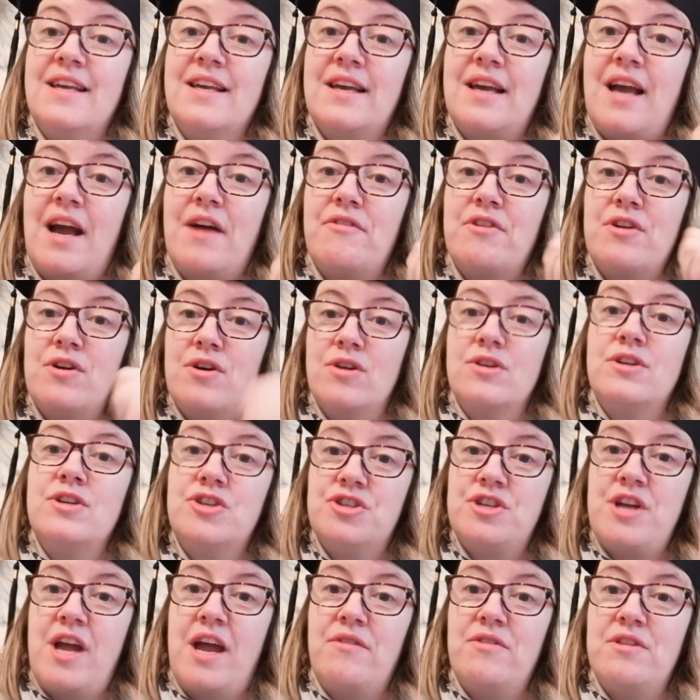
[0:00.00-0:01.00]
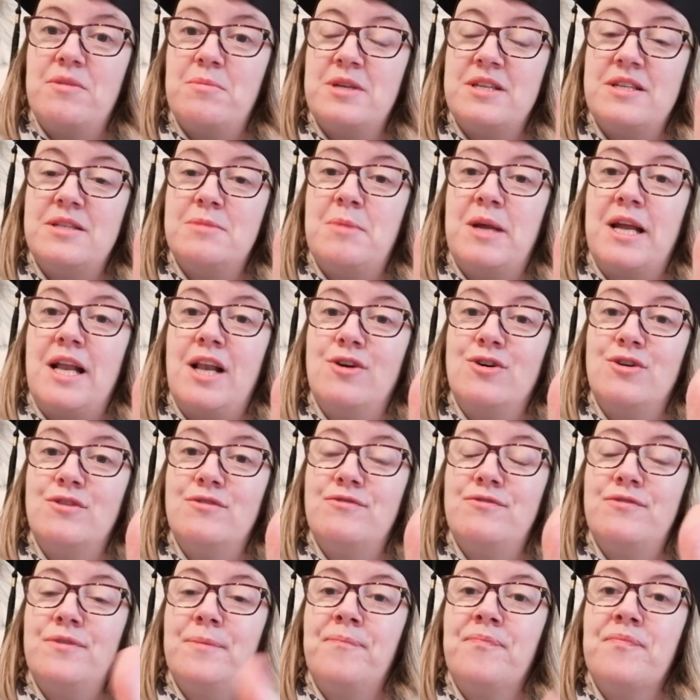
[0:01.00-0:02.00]
Carry on sharing the Mrs. B
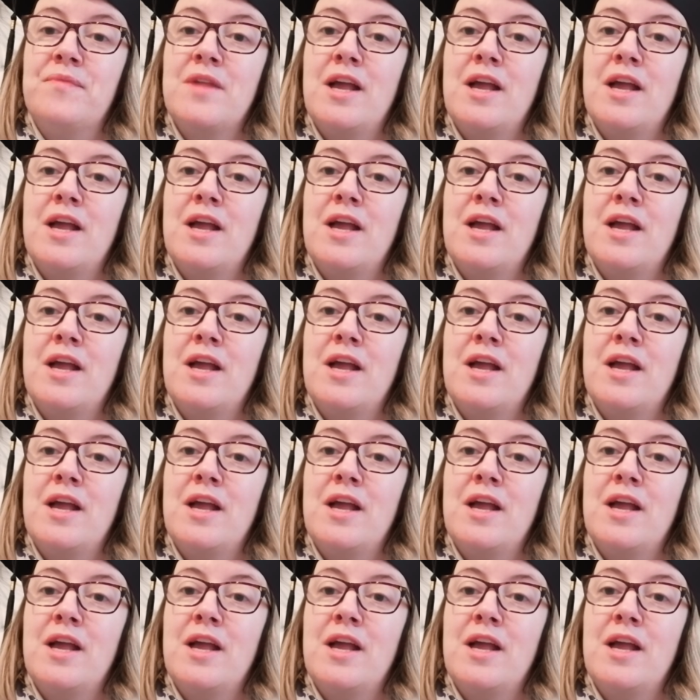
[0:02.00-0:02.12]
love.